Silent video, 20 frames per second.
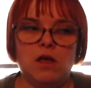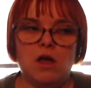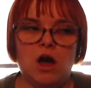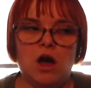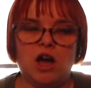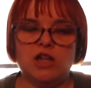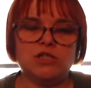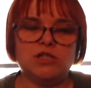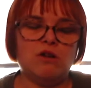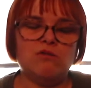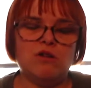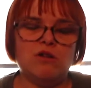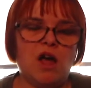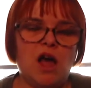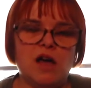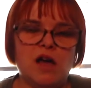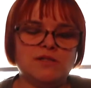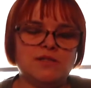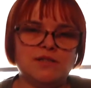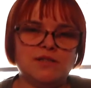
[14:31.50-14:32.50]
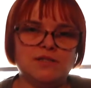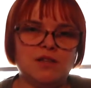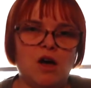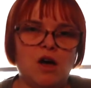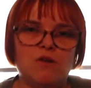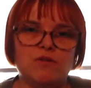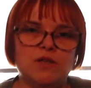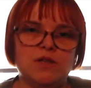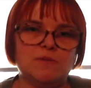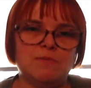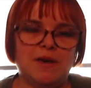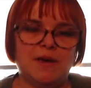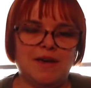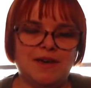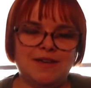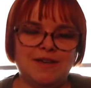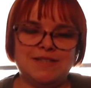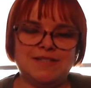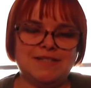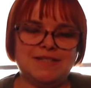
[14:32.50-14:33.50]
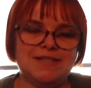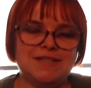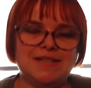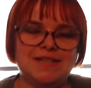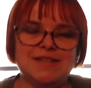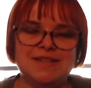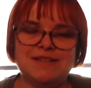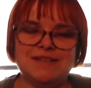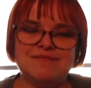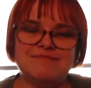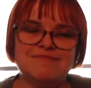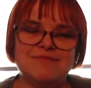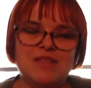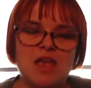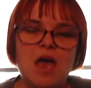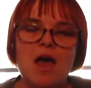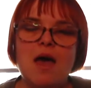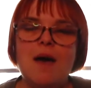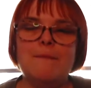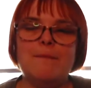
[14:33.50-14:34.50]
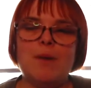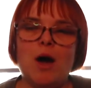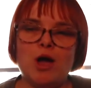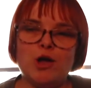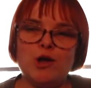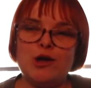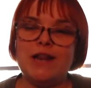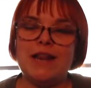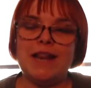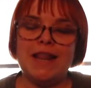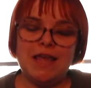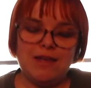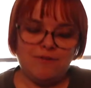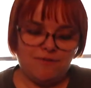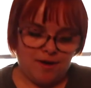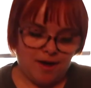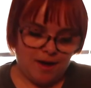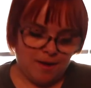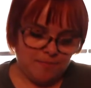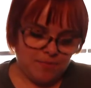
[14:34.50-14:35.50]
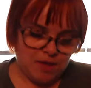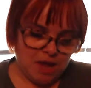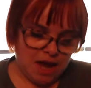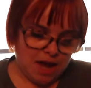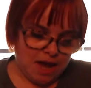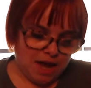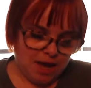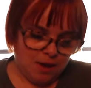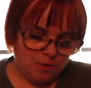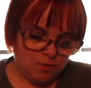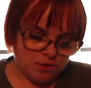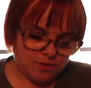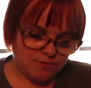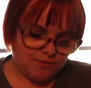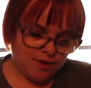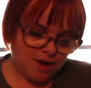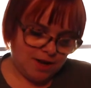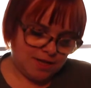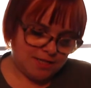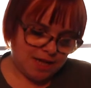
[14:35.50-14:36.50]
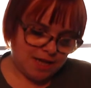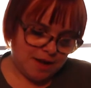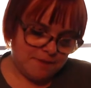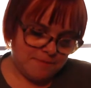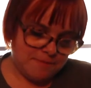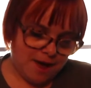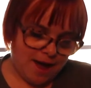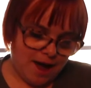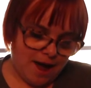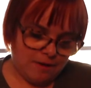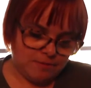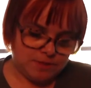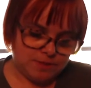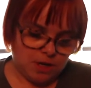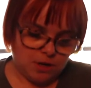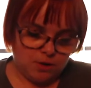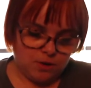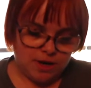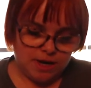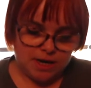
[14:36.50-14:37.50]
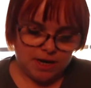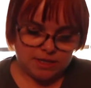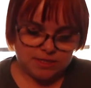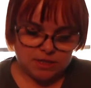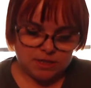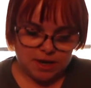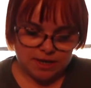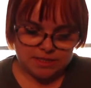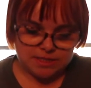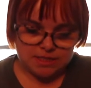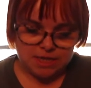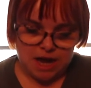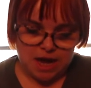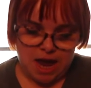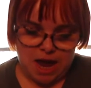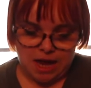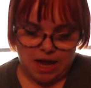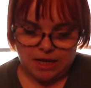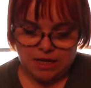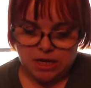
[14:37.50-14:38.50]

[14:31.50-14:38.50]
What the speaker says: I don't know how to style this piece. But I couldn't leave it. It was £13. I got it in a size 10,